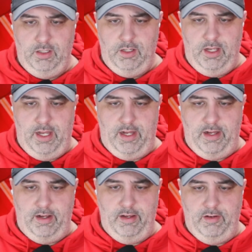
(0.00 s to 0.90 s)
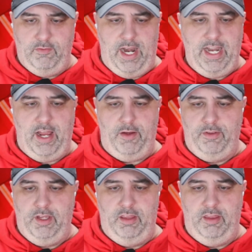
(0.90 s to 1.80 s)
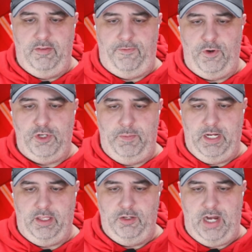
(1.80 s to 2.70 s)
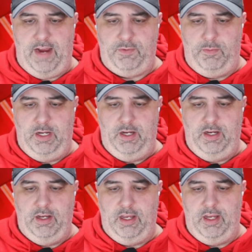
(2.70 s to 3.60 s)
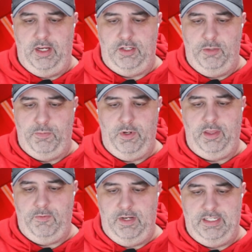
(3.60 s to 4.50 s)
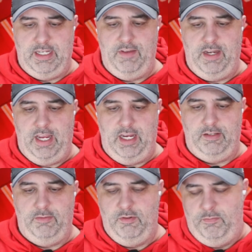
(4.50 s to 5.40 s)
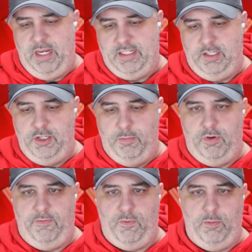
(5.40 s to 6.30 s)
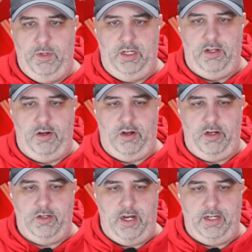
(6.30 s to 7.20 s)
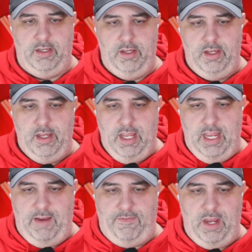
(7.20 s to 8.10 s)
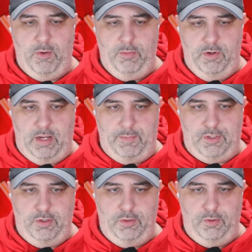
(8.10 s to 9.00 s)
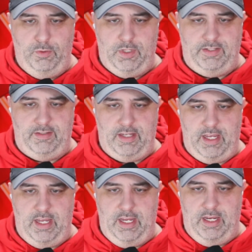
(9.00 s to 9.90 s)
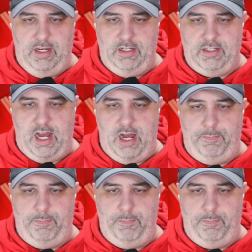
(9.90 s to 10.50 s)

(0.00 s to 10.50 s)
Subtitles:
right now, the first pick in the draft will be a 2.378, basically $2.4 million contract. If they were to move up to, let's say, top